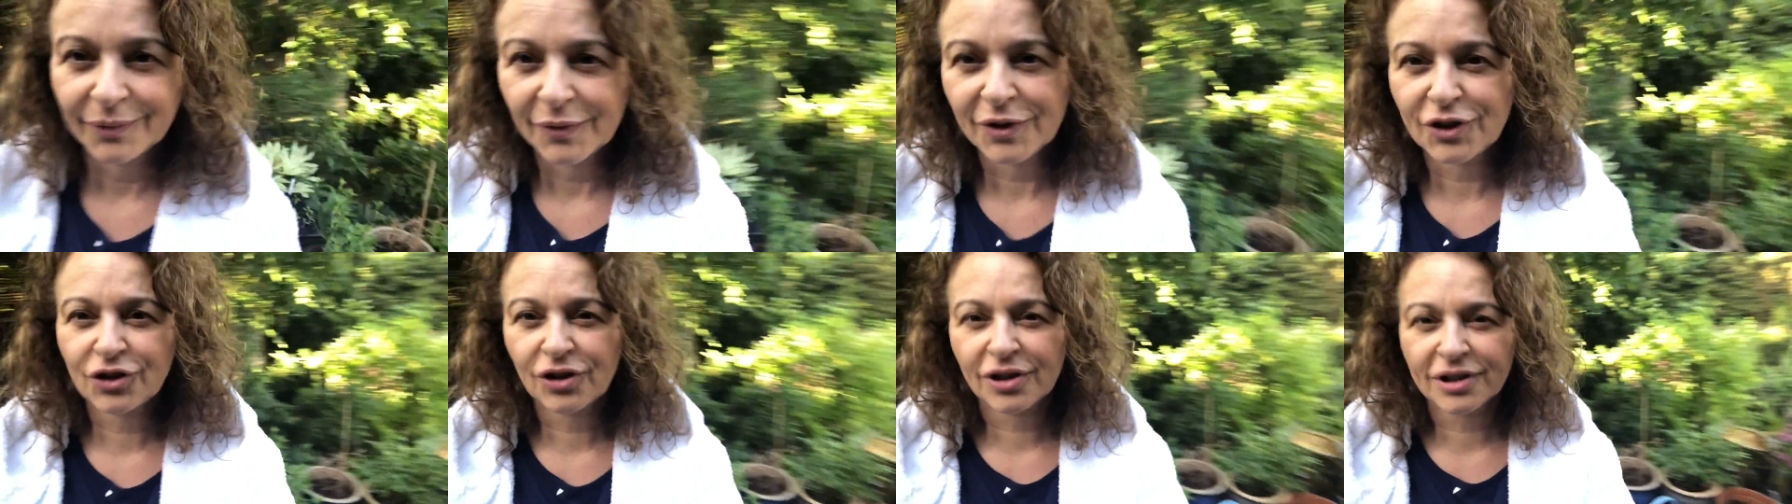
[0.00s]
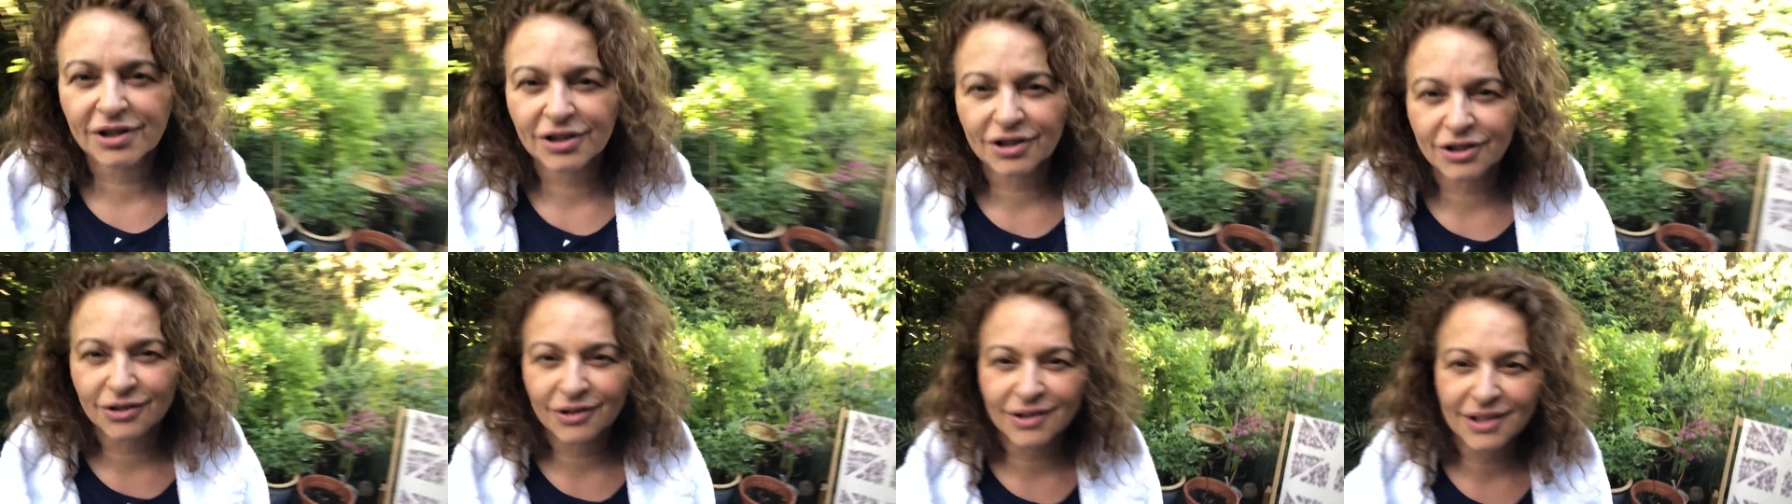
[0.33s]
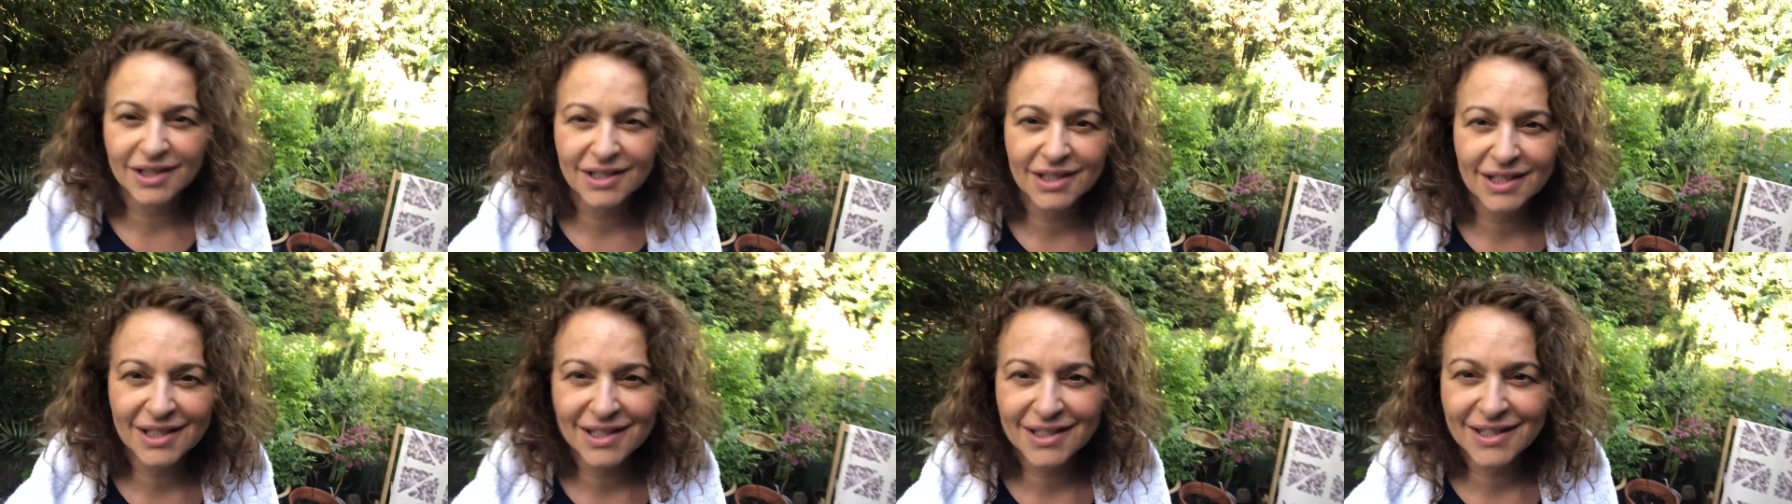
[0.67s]
We tried to do
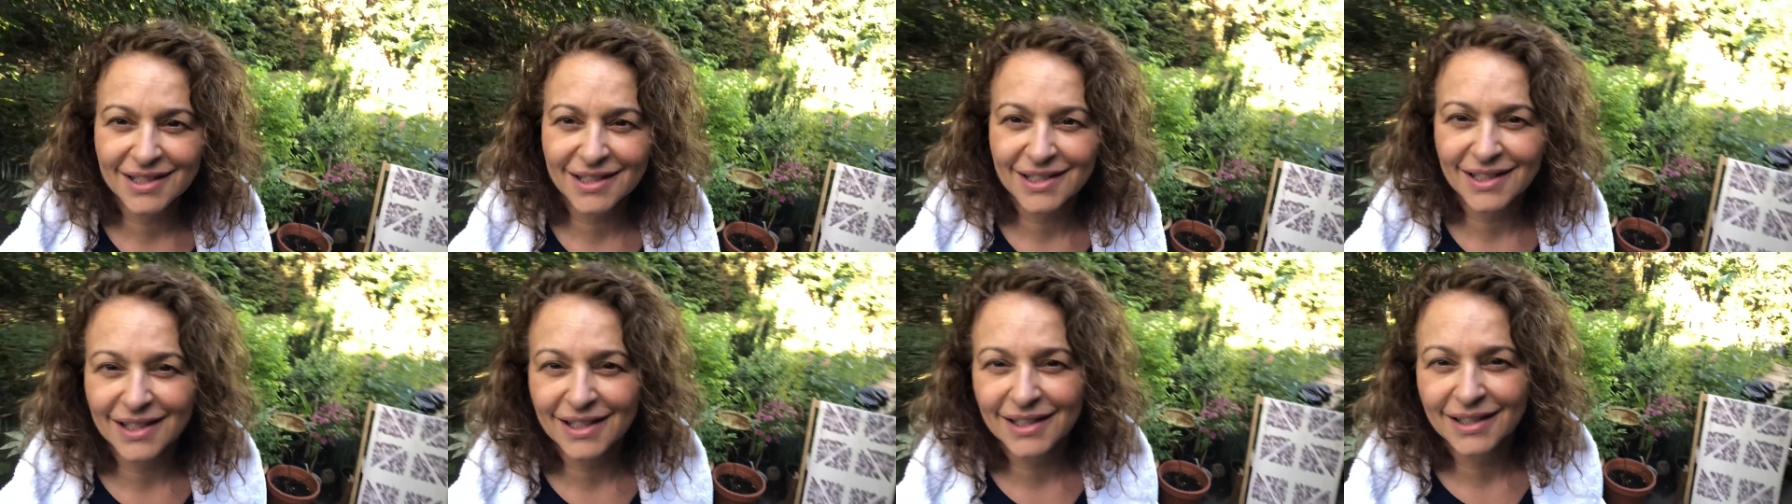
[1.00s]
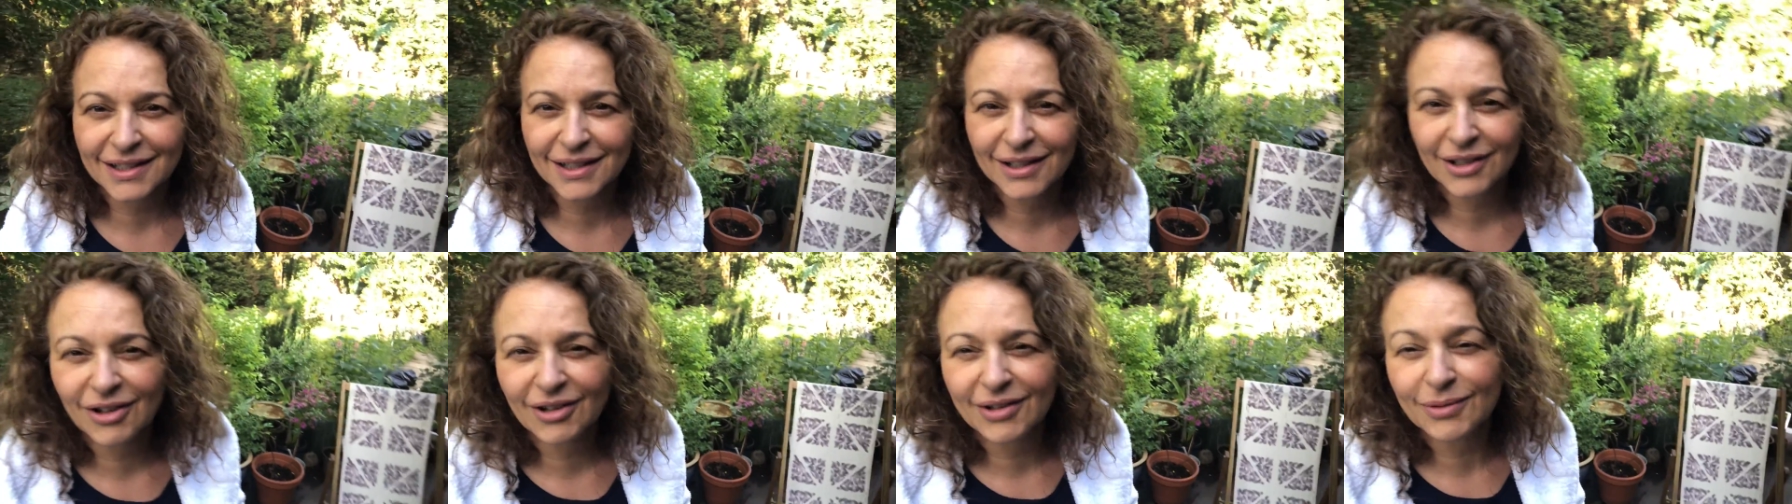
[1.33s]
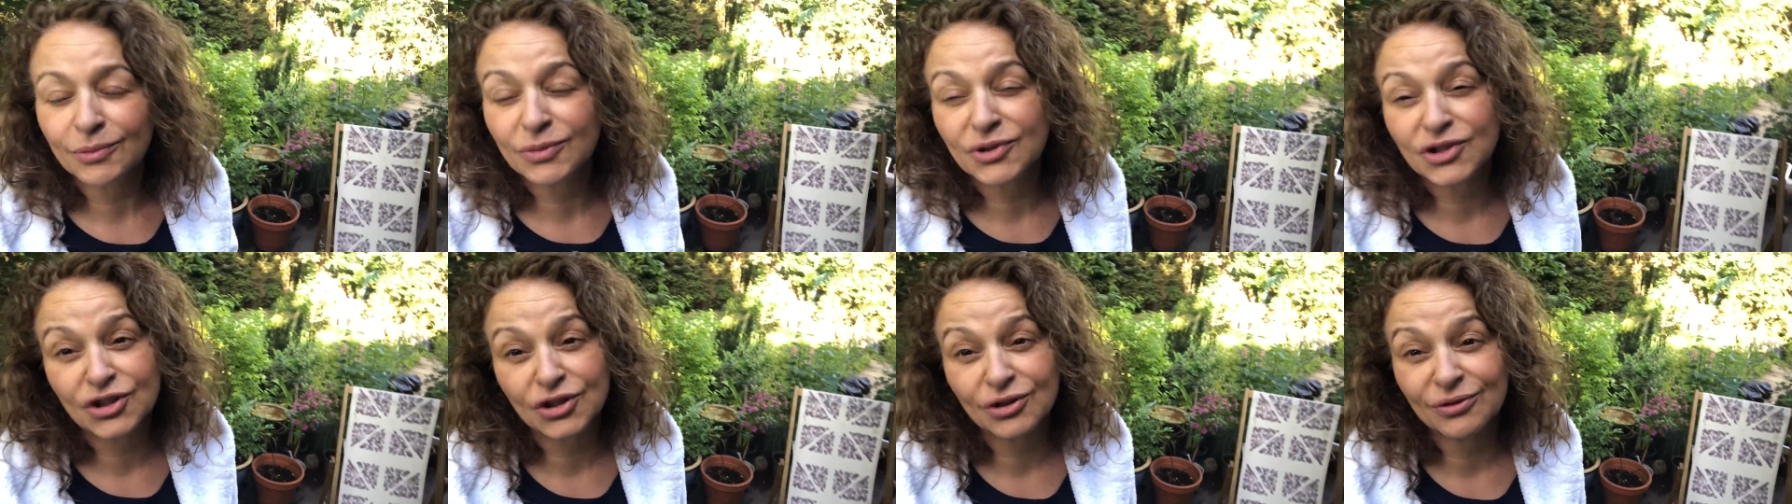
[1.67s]
these yesterday and the light
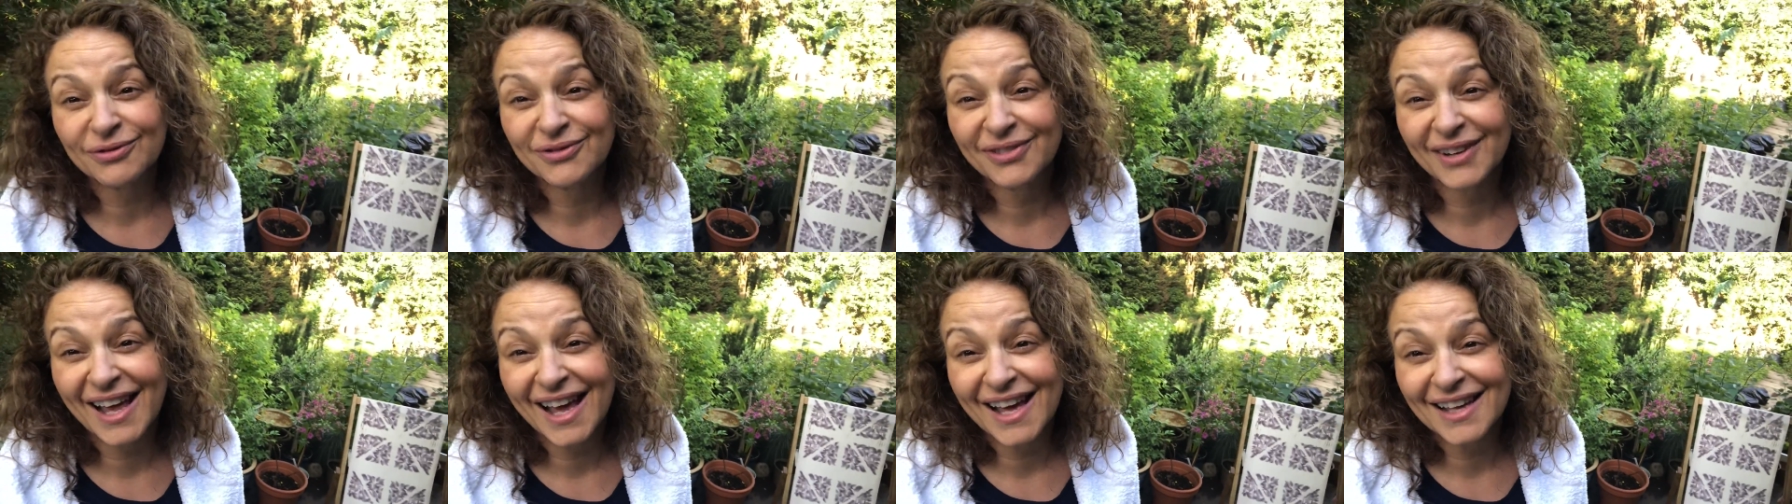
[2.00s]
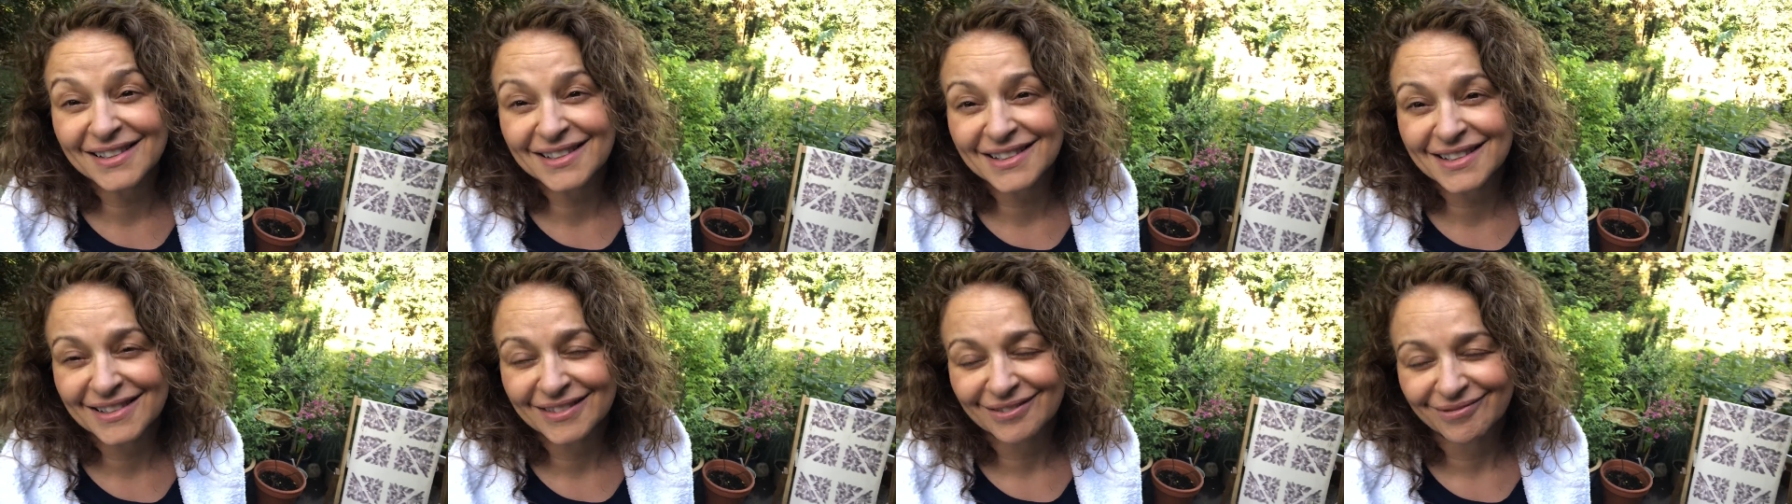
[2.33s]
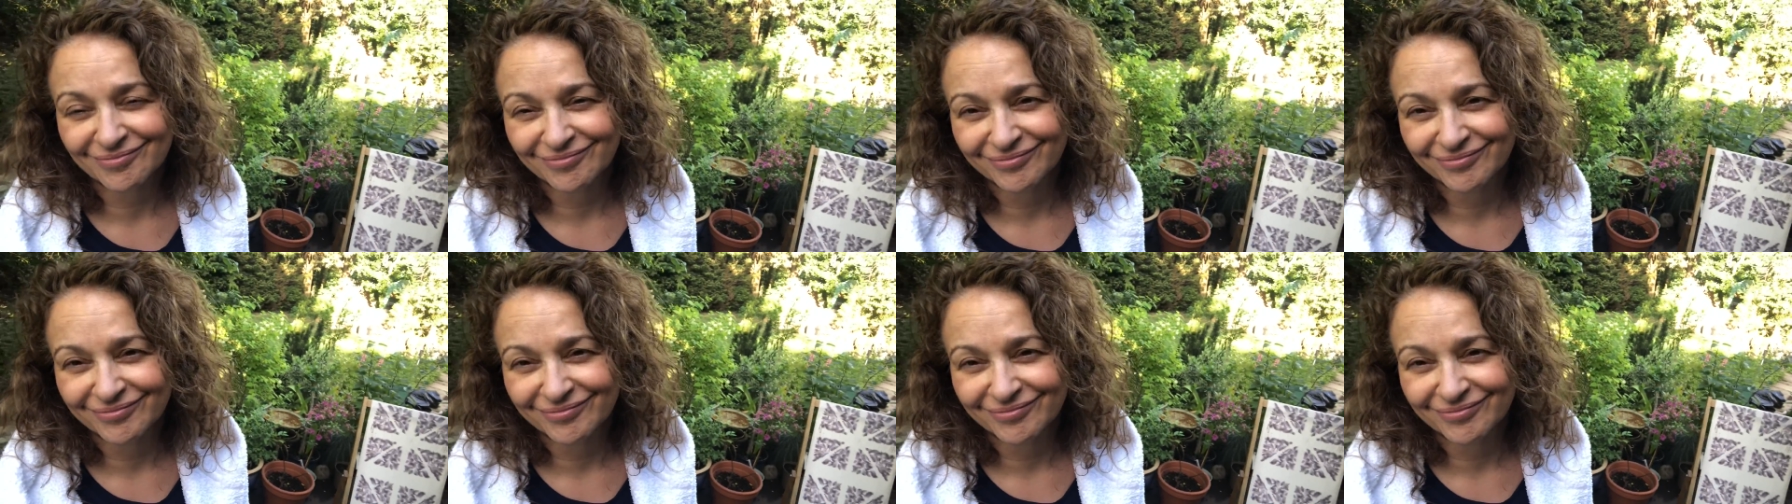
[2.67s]
was too flat.